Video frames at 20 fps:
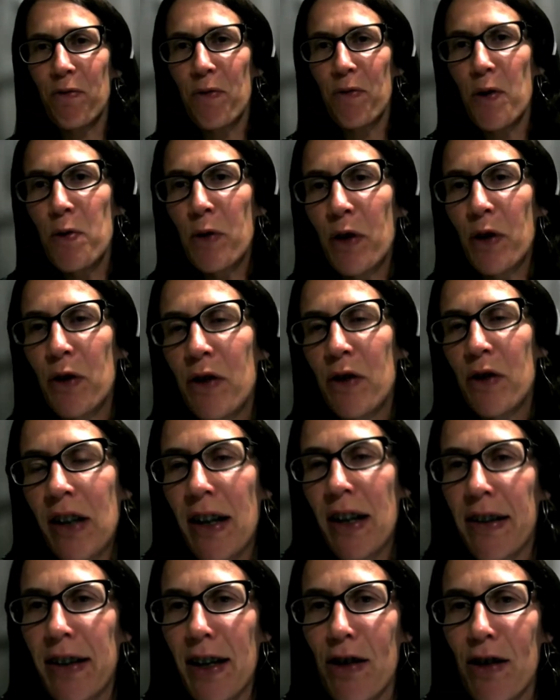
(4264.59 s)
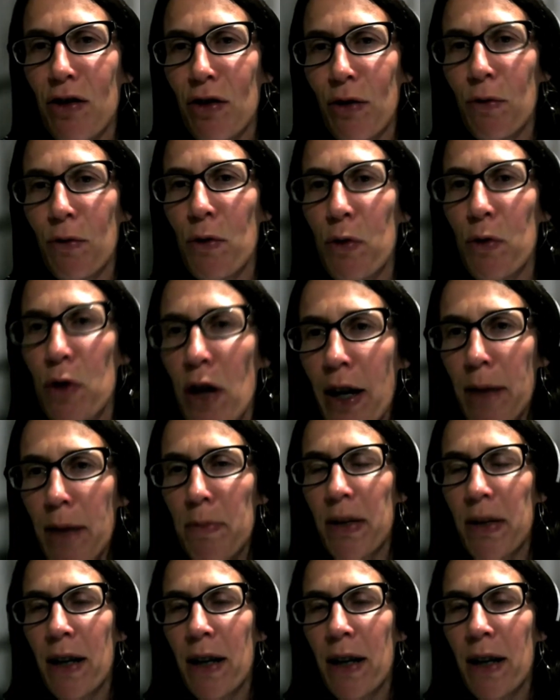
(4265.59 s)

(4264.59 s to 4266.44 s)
full utilisation of your time,